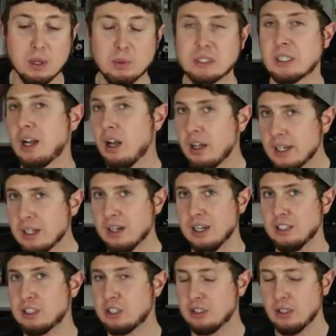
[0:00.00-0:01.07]
but it was
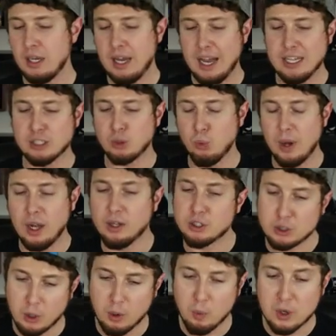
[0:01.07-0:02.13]
clearance as well.
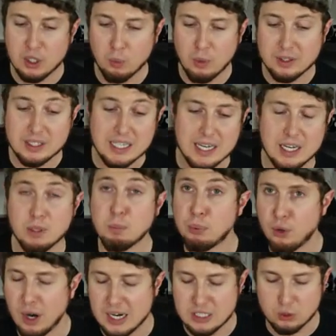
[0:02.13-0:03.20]
So I wonder what the end
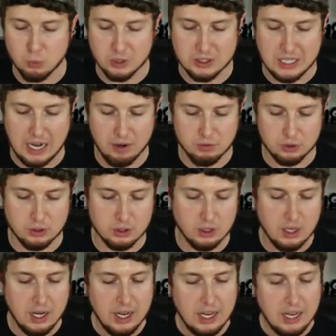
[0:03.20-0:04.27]
price was after